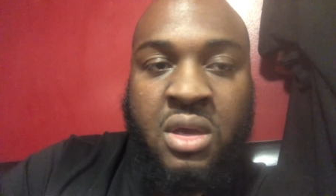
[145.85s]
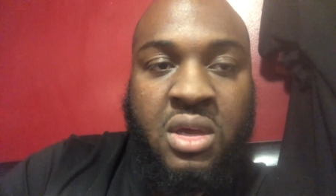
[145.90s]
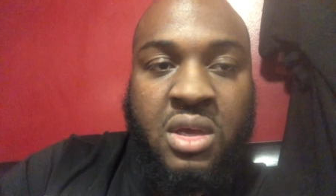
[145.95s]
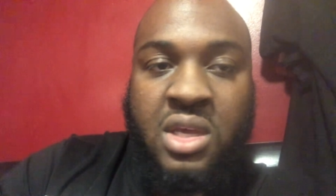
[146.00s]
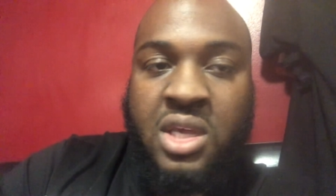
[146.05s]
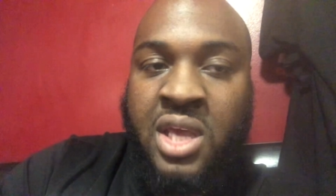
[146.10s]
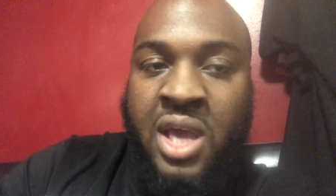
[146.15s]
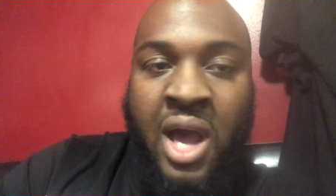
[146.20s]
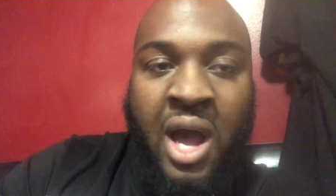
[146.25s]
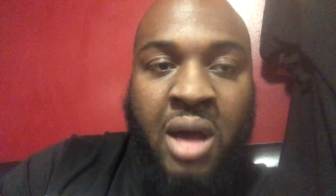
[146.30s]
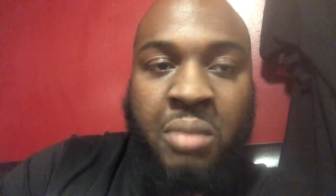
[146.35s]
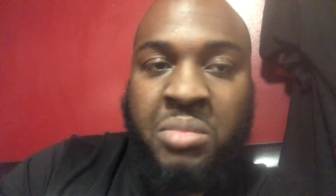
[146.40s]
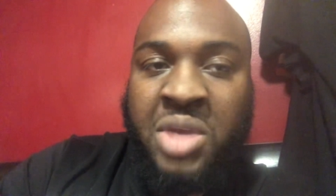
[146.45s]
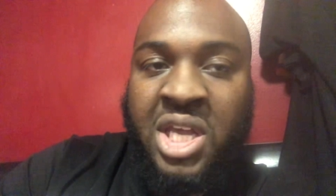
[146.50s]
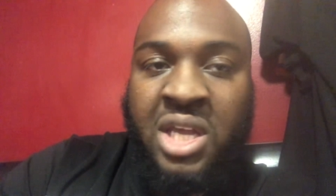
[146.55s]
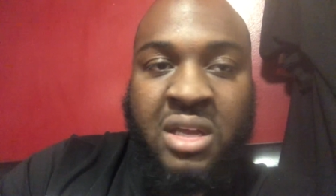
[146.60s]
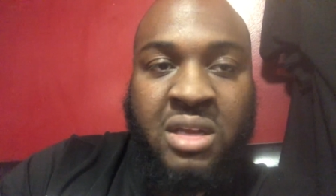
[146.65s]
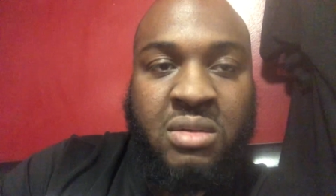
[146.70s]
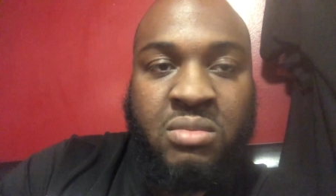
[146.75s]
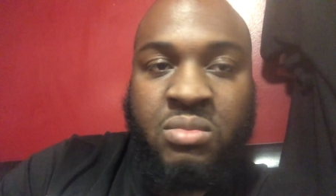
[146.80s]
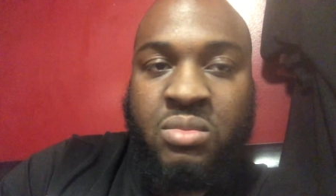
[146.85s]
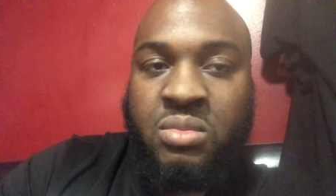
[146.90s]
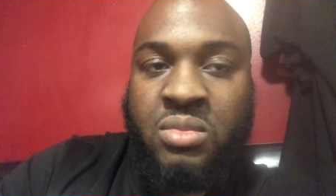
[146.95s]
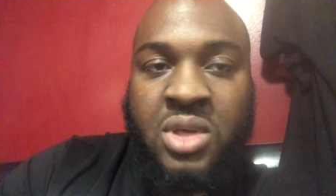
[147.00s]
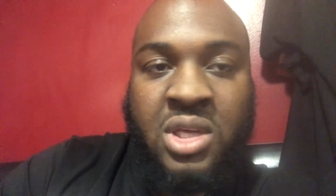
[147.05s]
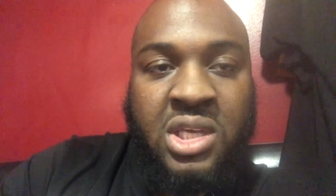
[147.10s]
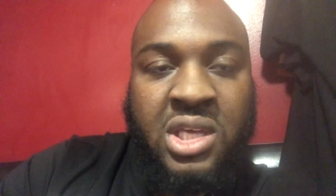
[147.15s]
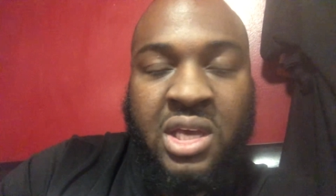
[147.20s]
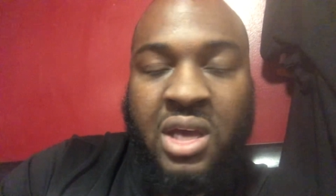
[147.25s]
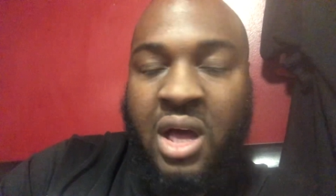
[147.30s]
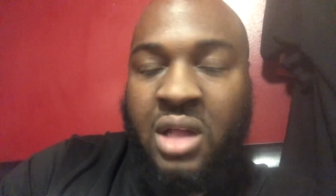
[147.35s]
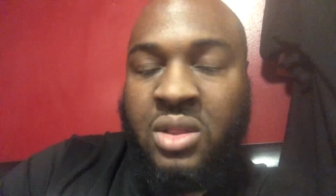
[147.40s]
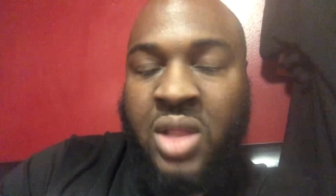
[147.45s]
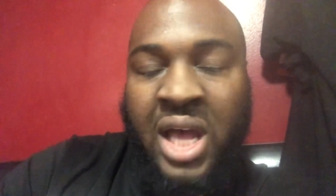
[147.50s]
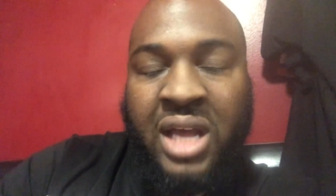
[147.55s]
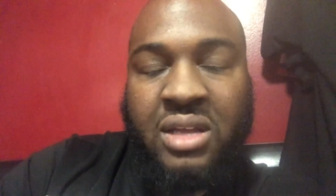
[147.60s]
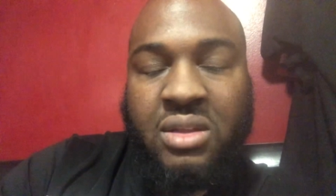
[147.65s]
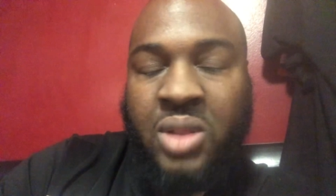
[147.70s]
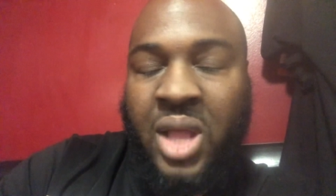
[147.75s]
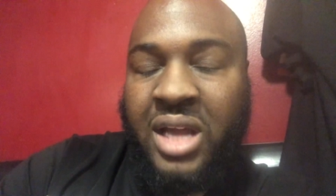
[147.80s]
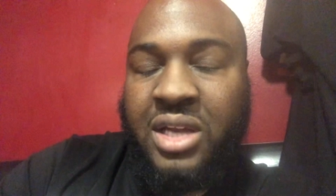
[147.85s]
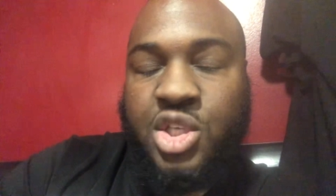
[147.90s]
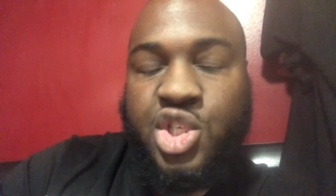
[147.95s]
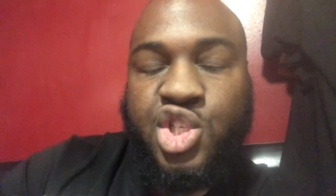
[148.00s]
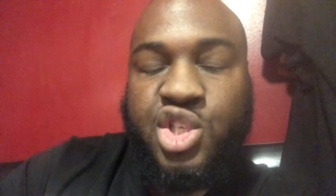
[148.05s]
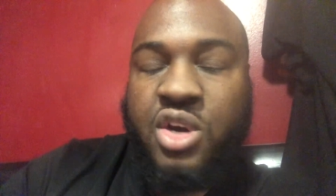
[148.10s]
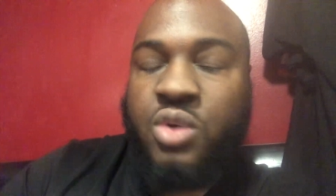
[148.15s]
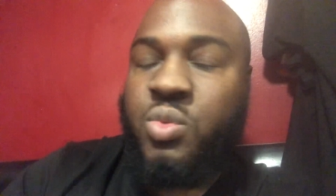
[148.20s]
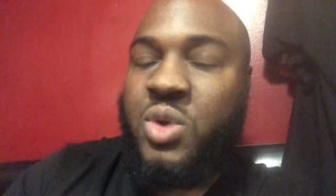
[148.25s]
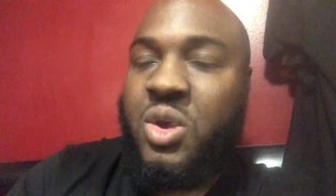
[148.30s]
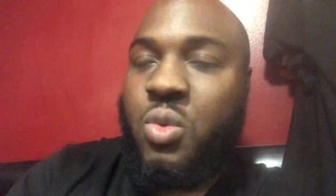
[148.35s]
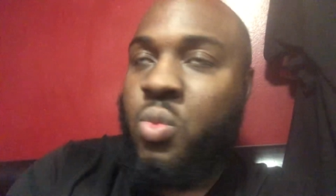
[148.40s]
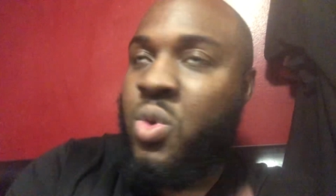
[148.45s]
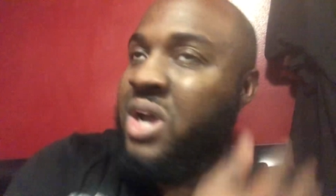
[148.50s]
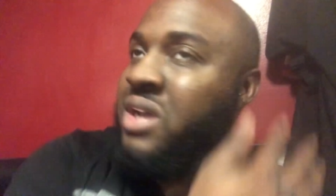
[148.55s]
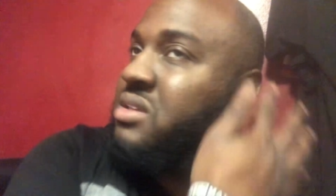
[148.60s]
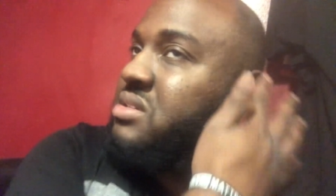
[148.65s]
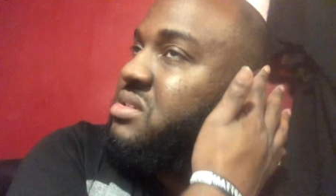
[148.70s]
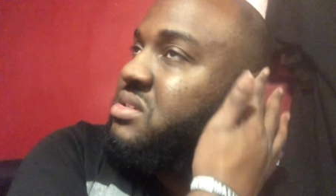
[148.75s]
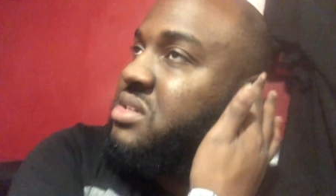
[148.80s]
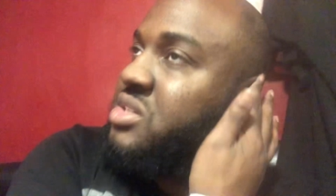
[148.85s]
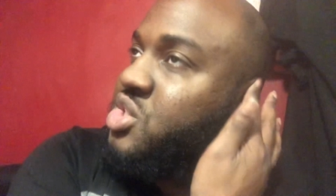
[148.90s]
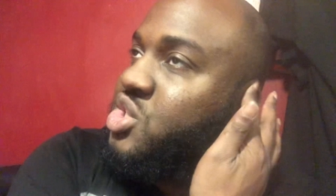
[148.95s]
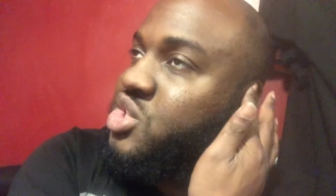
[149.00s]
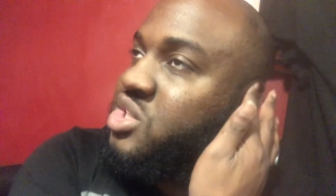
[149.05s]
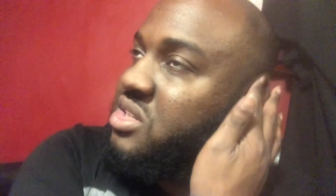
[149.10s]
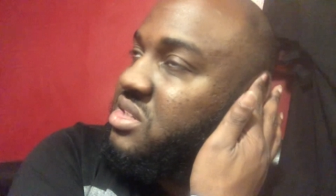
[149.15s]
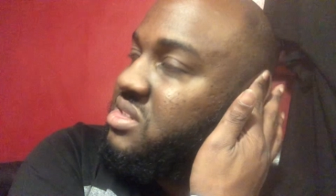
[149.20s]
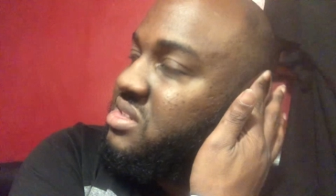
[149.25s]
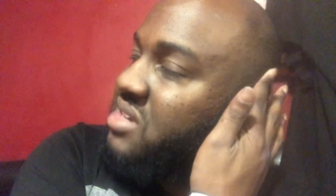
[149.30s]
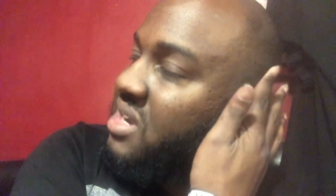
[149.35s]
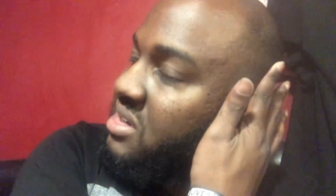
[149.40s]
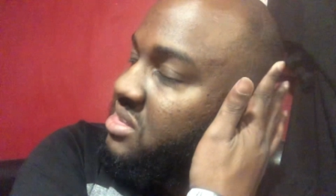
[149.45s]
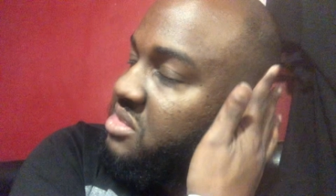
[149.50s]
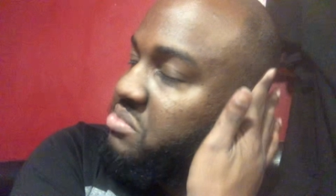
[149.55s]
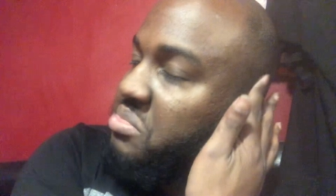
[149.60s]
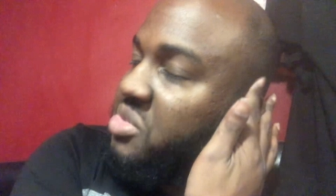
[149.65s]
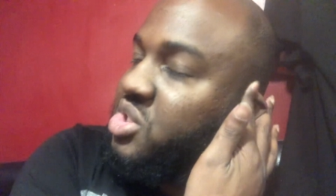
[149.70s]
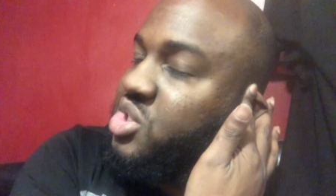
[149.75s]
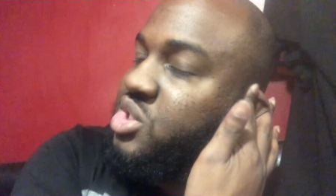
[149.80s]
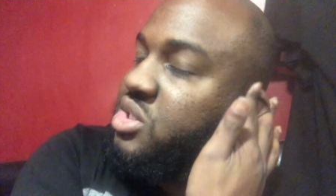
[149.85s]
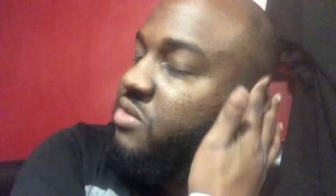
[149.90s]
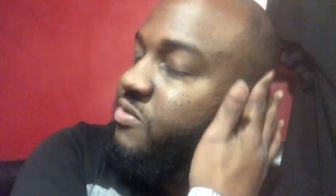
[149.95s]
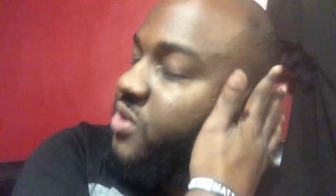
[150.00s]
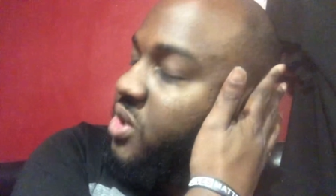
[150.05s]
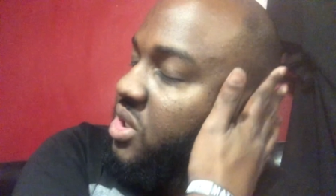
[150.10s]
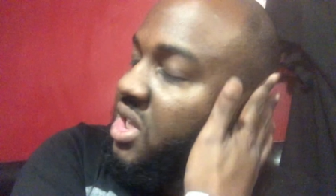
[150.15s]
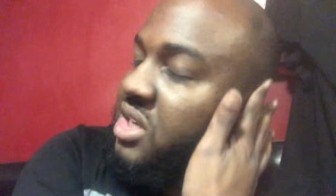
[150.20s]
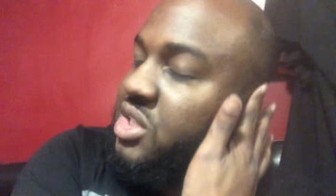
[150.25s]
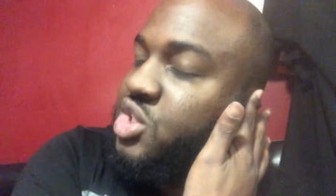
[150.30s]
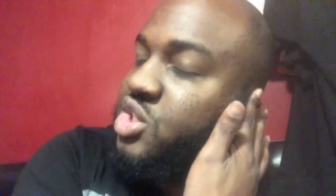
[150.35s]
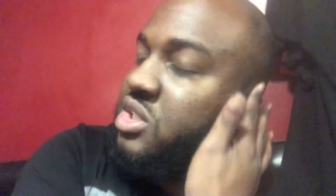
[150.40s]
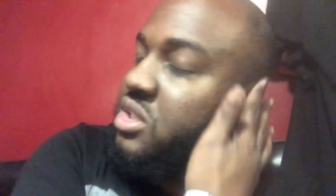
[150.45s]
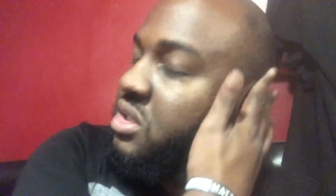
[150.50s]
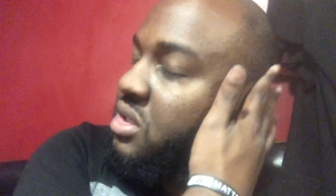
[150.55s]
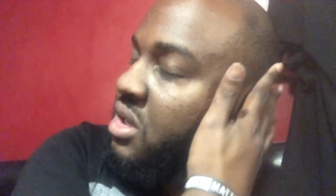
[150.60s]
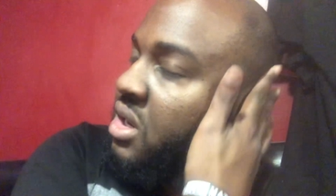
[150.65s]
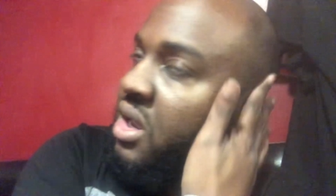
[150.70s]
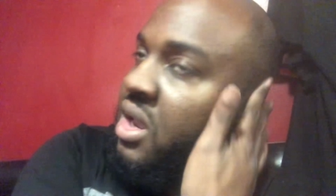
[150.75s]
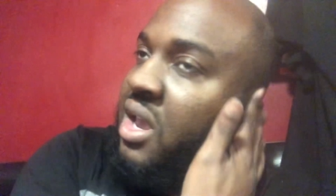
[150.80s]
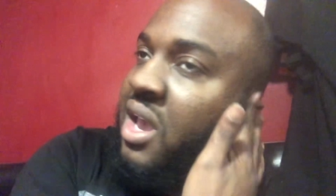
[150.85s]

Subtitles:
Yeah, I mean, yeah, like Jerry West is just as much of a legend